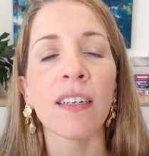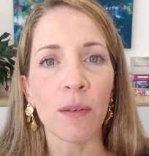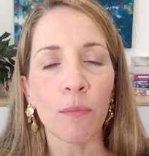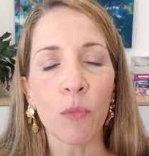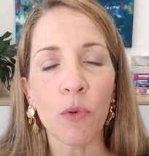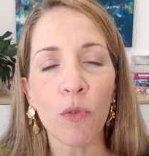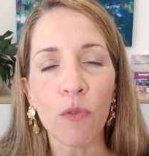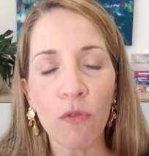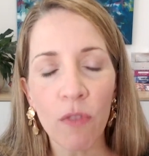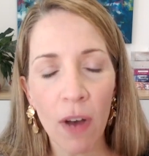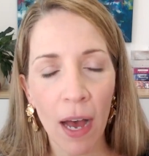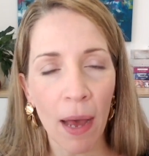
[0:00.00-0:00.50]

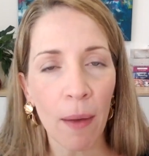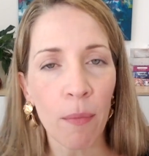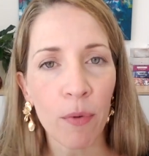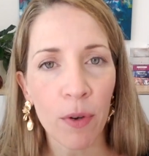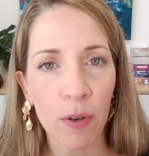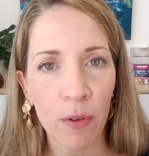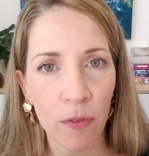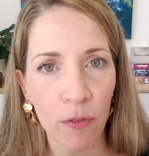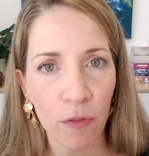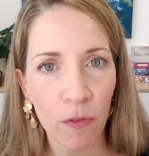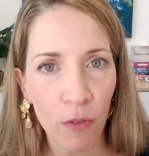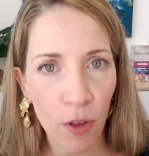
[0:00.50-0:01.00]
more
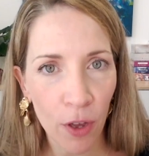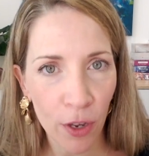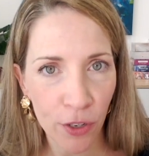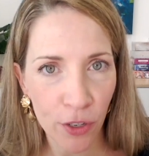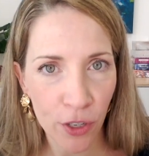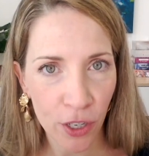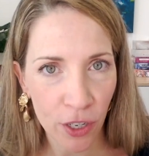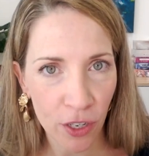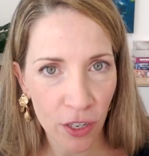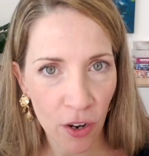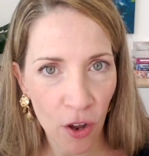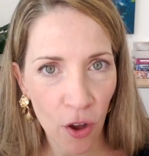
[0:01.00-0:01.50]
vibrant
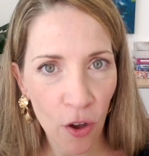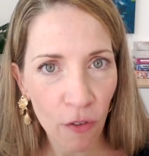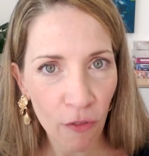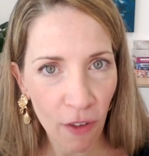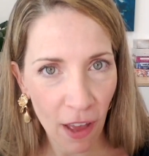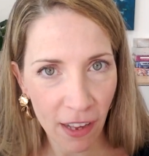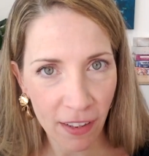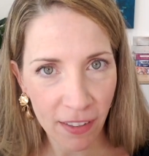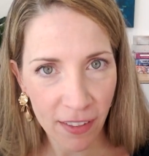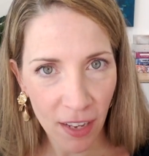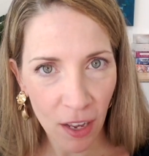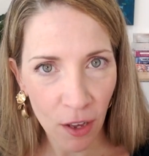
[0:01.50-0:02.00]
version of
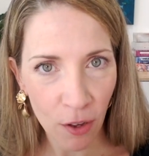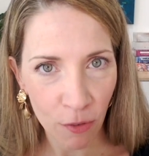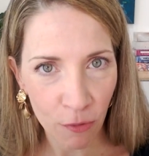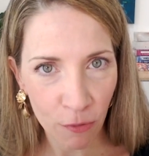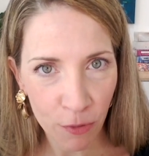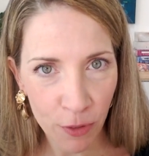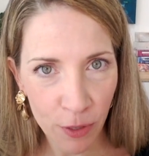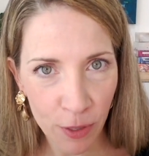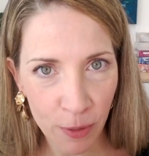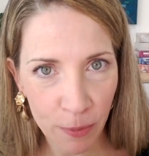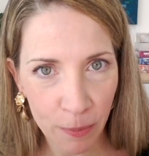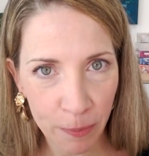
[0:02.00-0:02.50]

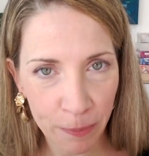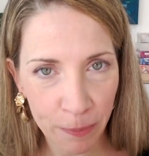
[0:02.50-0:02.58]
ourselves.